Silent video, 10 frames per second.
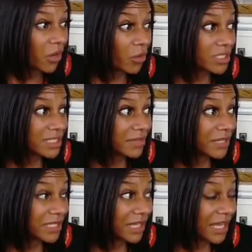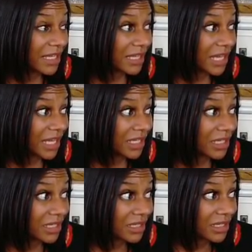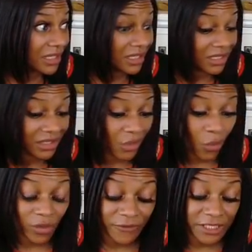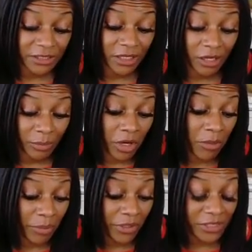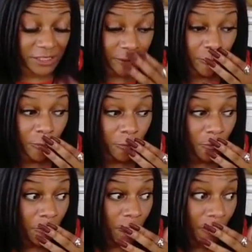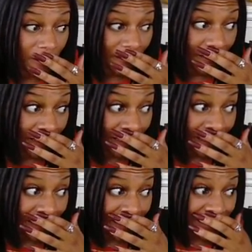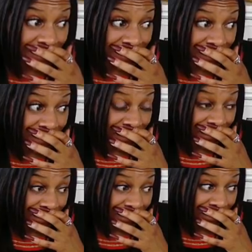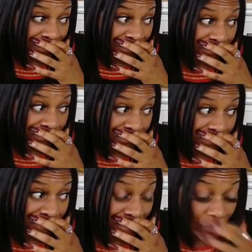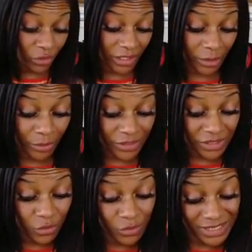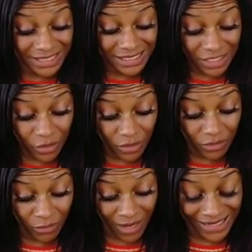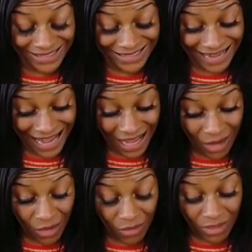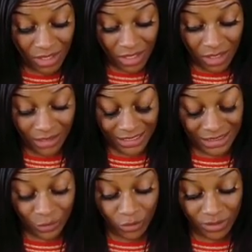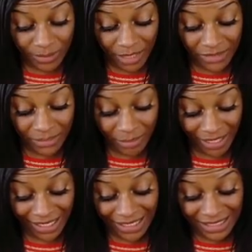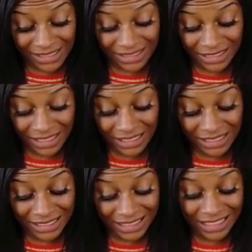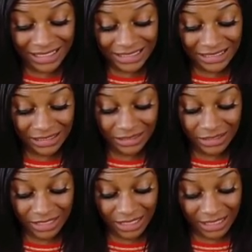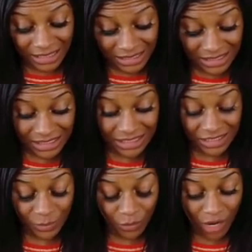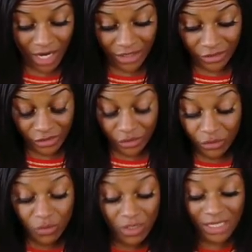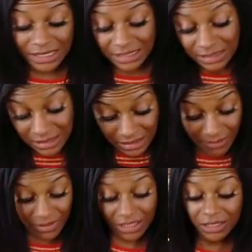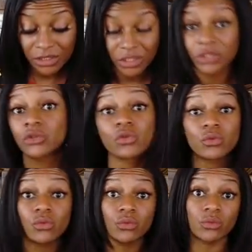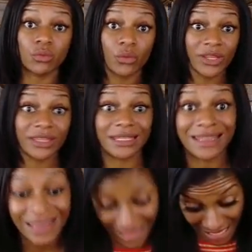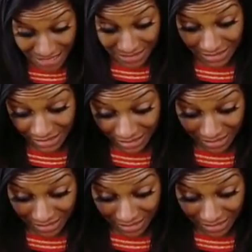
or something like that, or if it's a person who is, I don't know, like a person who's sick right now, like someone who's about to pass and a need to look into this prior to, it's something to do with that.